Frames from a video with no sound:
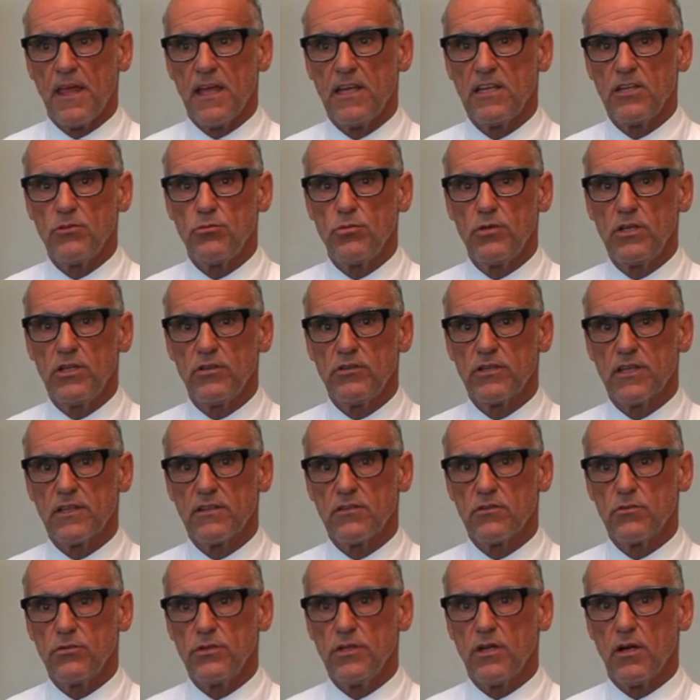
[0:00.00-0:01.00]
And if we look
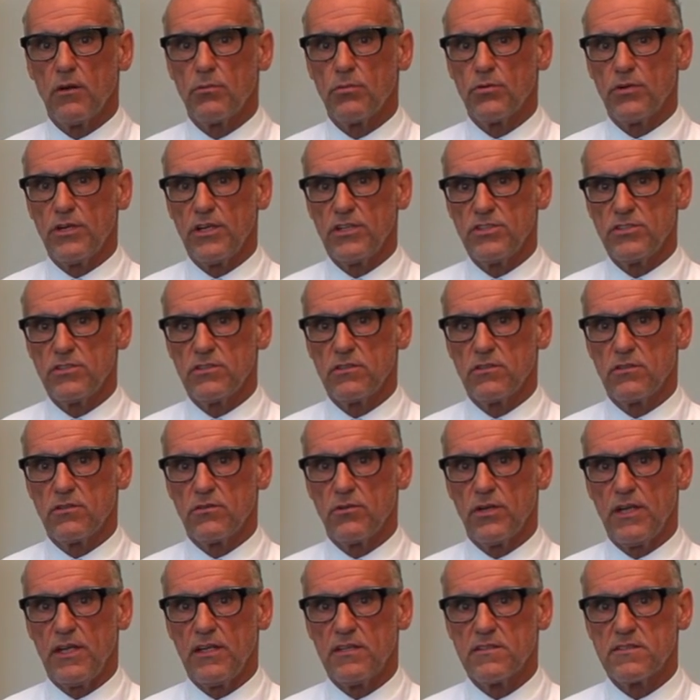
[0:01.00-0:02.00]
at the
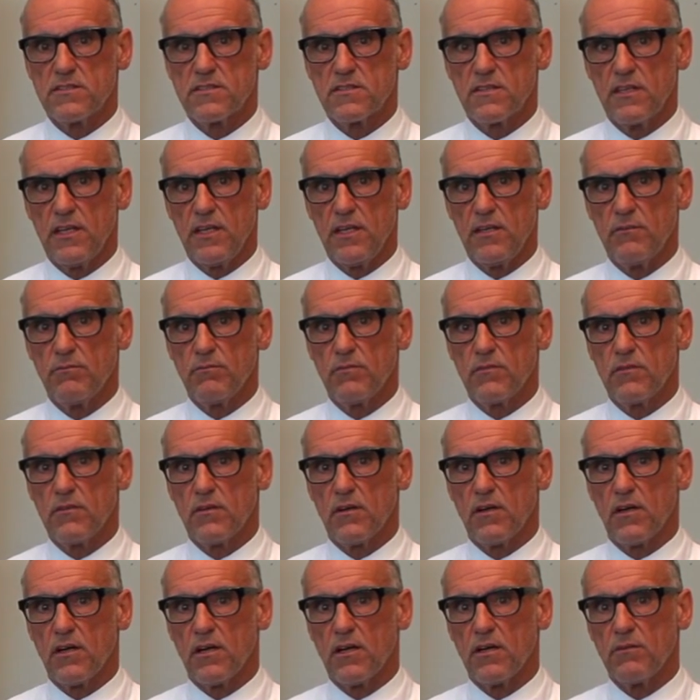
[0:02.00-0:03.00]
reoperation rates, they
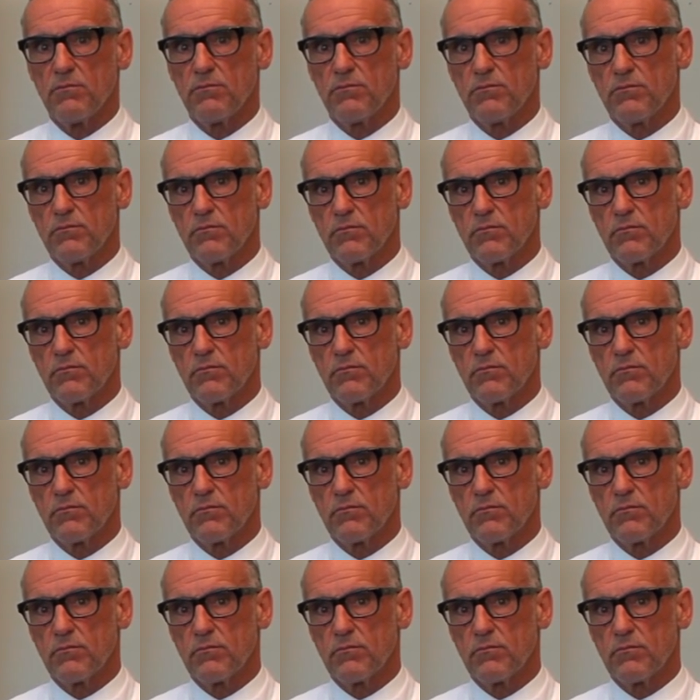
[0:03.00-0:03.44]
are